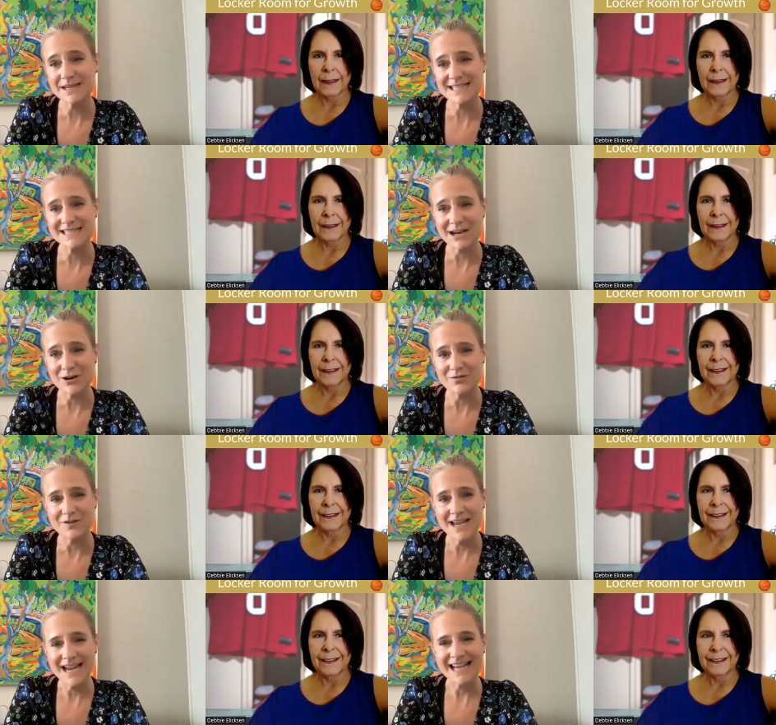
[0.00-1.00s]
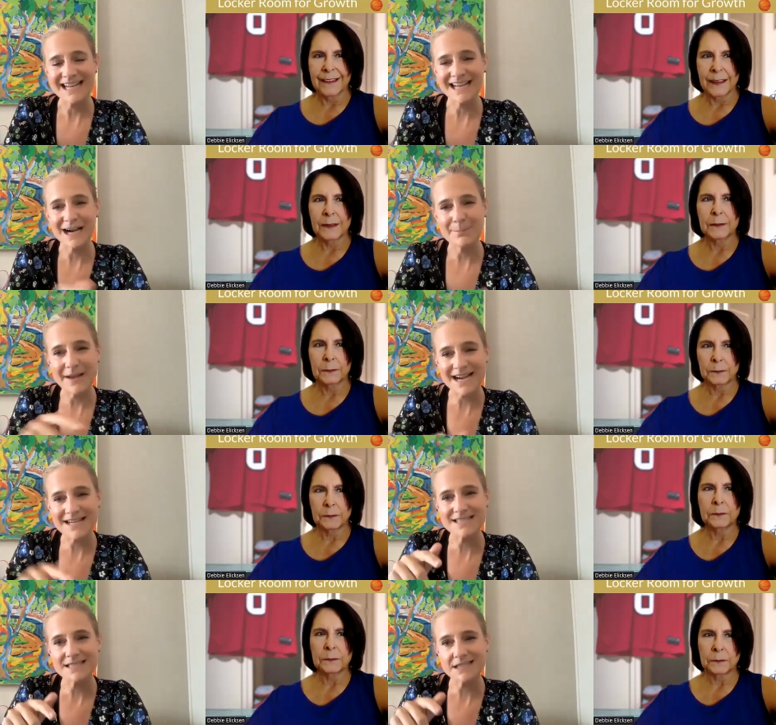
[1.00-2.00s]
Speaker 1: myself and I got
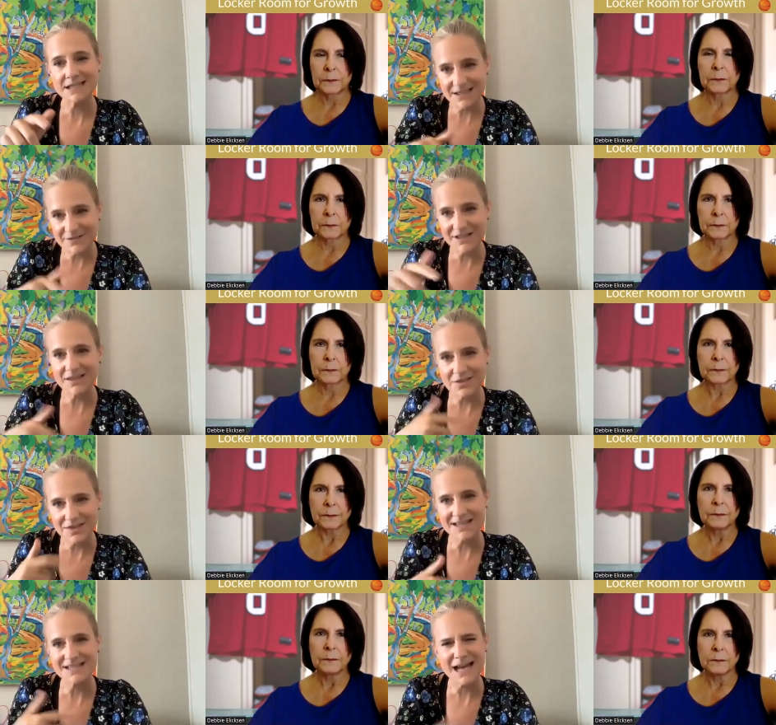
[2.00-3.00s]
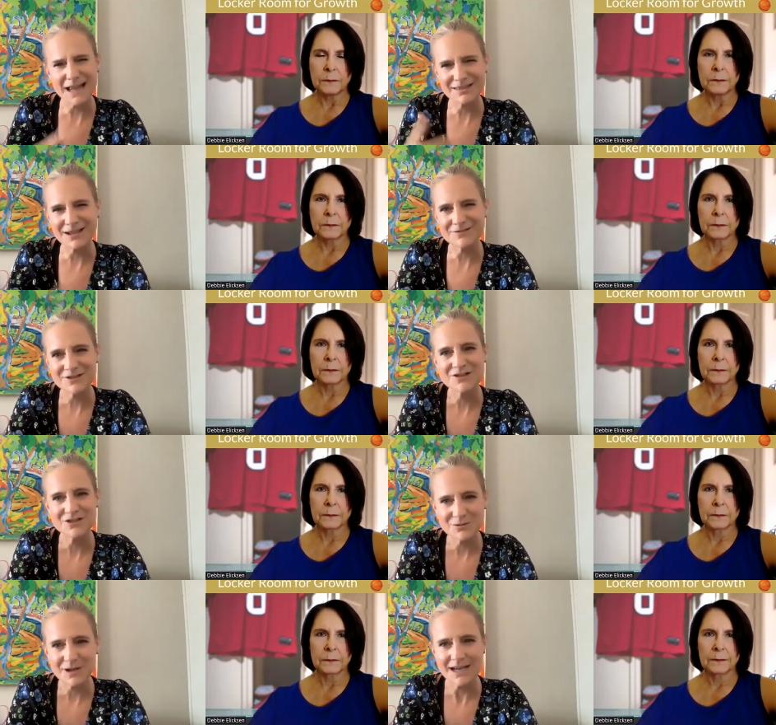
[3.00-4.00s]
back to living the things I loved
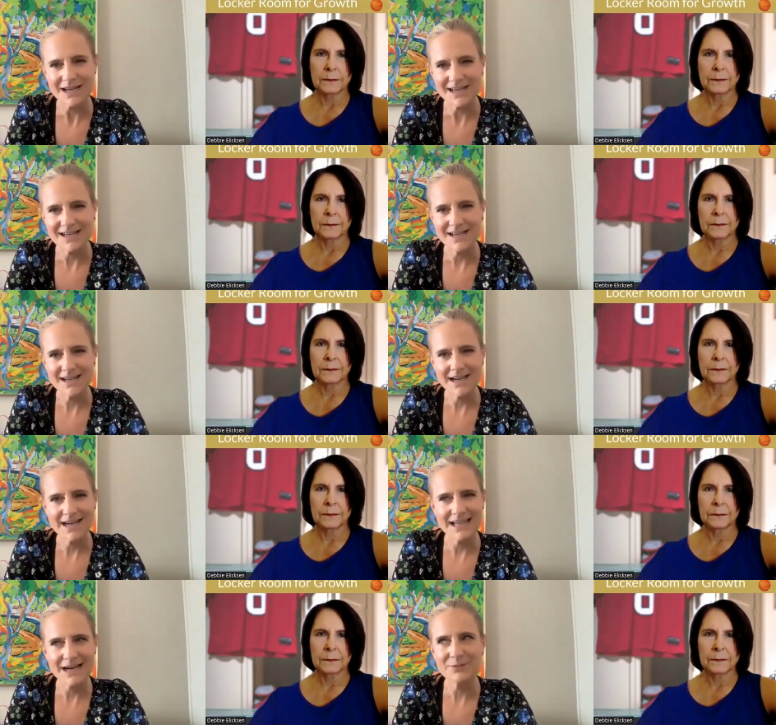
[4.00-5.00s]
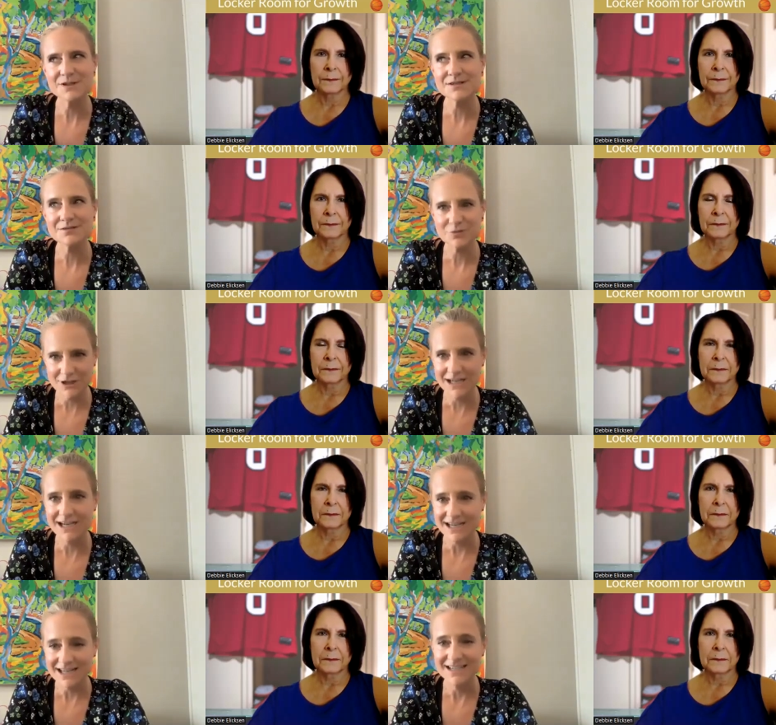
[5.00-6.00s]
doing. And that was
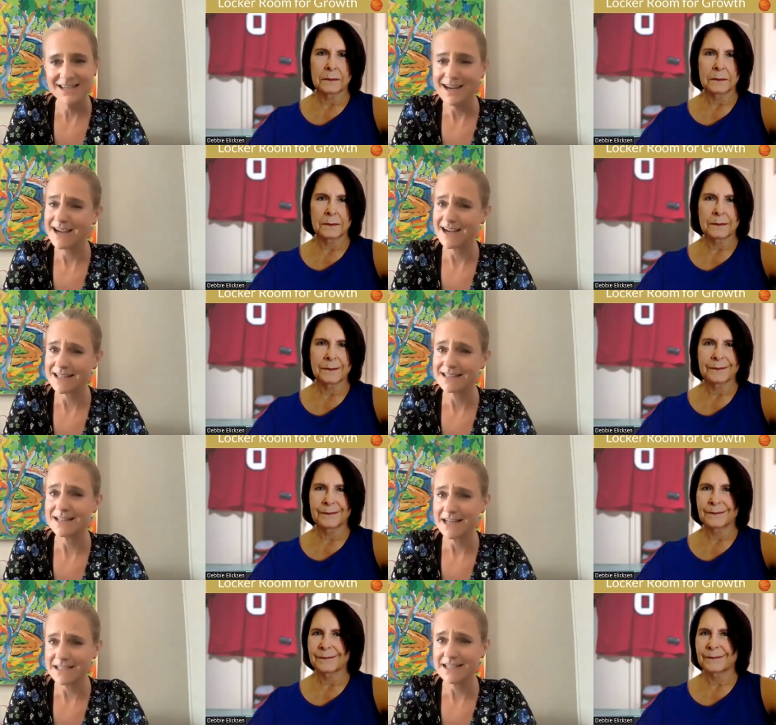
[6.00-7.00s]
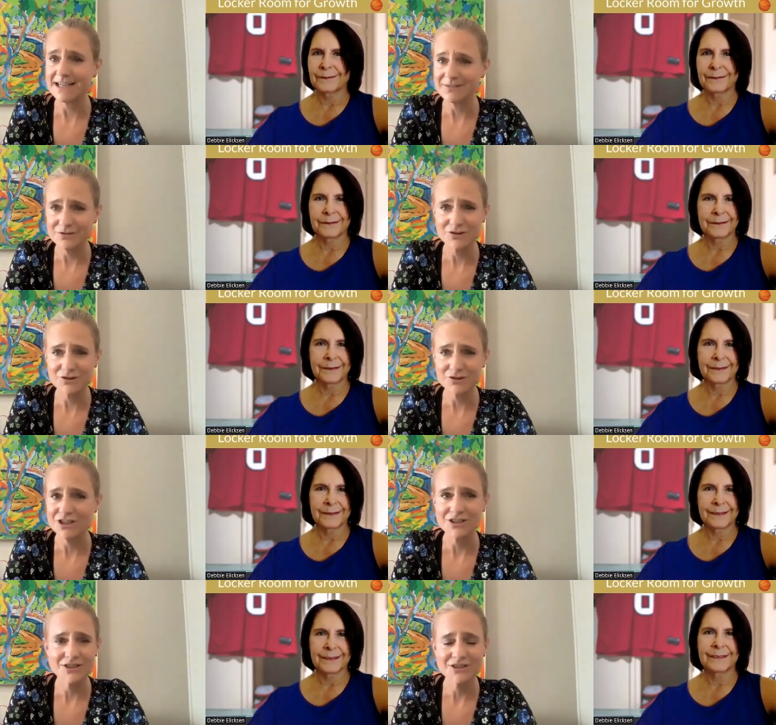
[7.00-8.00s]
freeing and lightning for
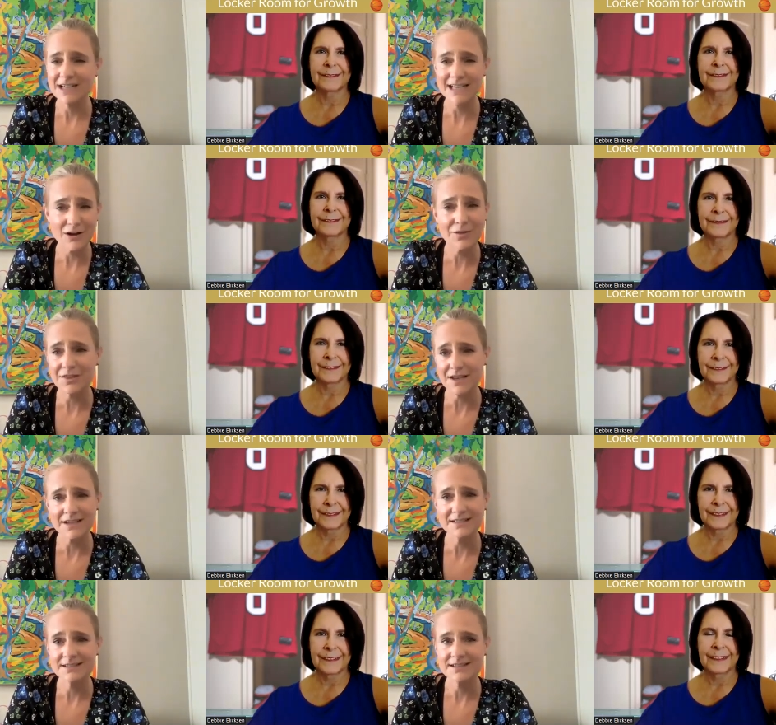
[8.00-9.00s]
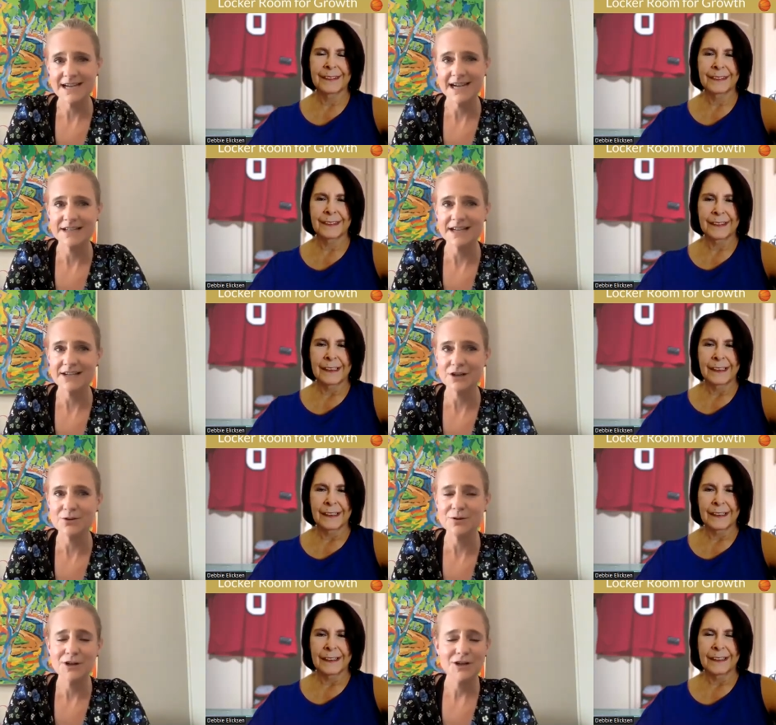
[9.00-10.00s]
sure and healthy. And I
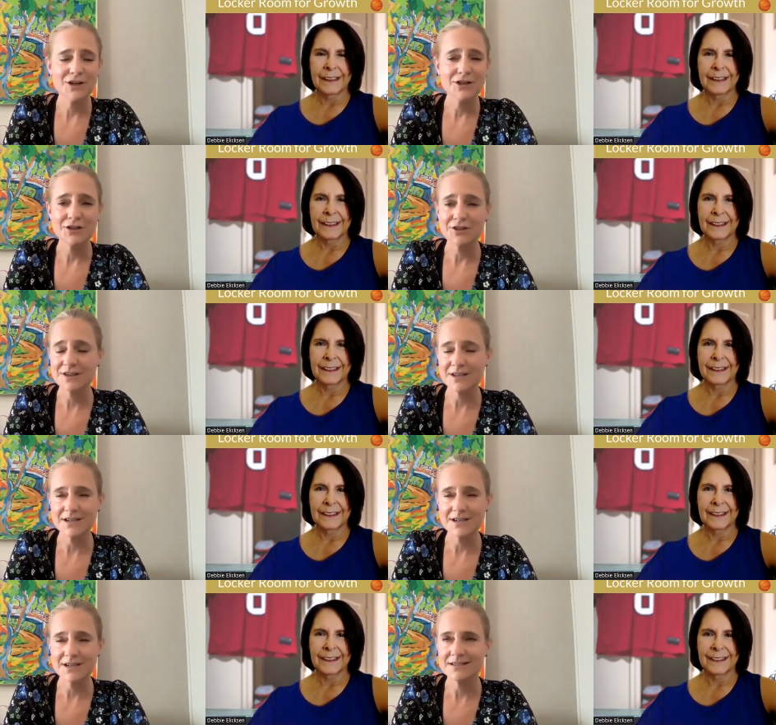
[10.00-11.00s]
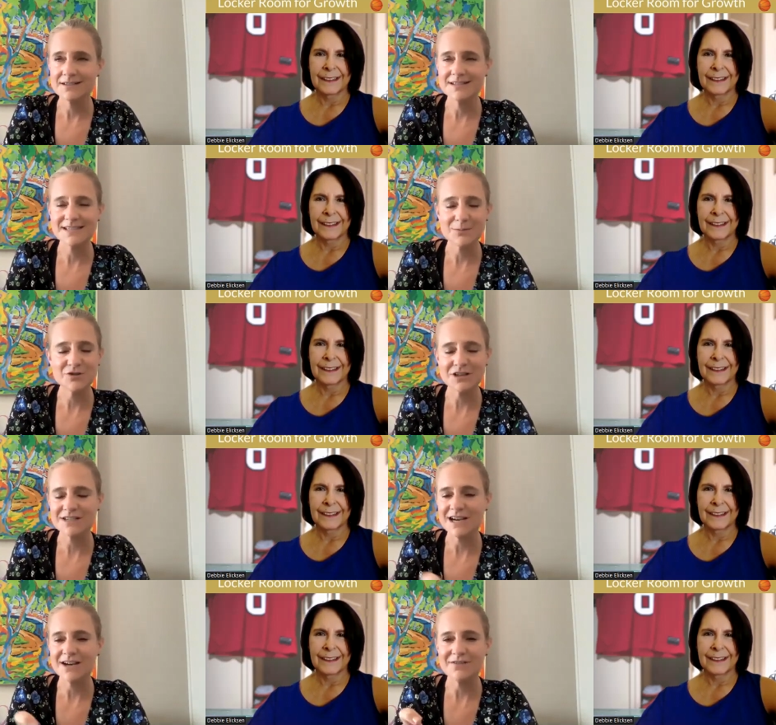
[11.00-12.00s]
know the
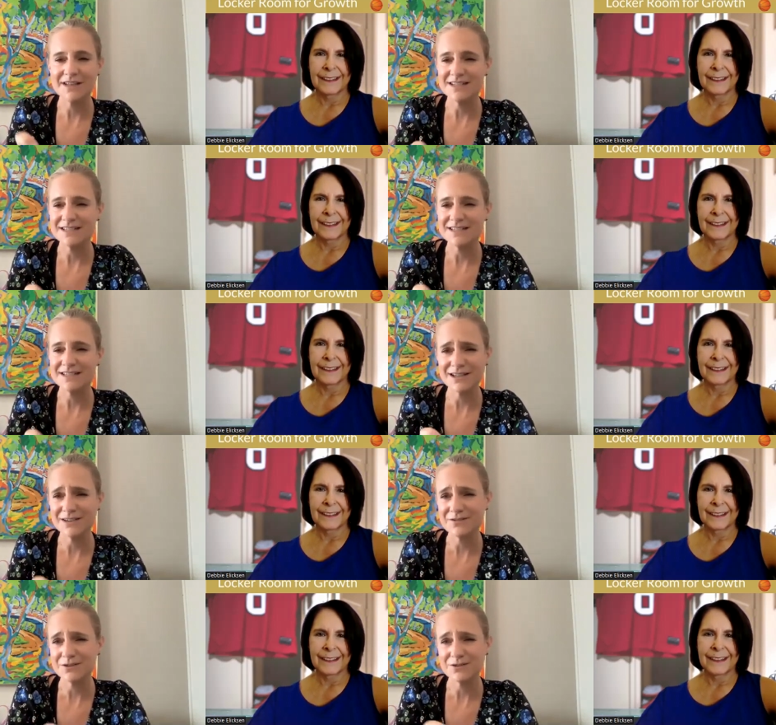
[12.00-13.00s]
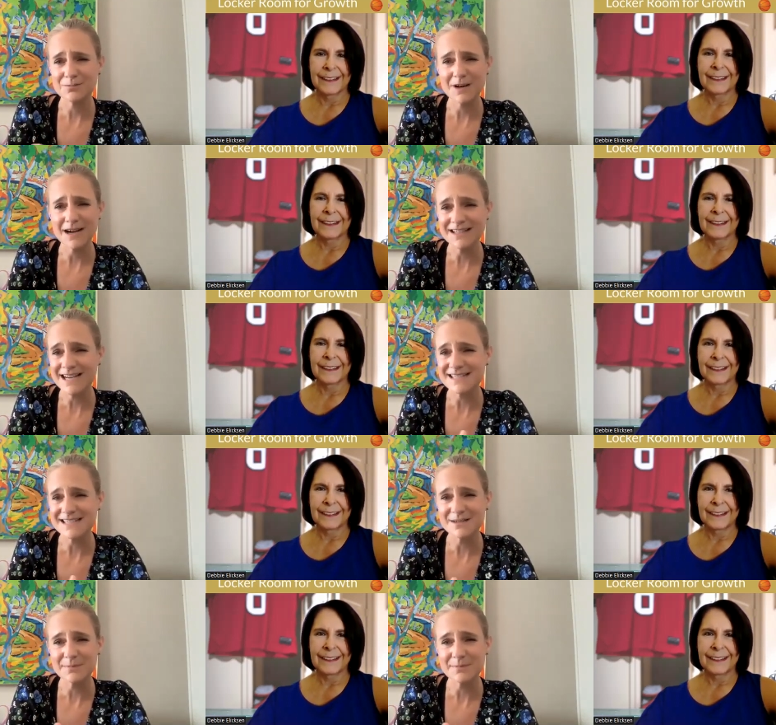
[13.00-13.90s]
subject of and the title of your podcast is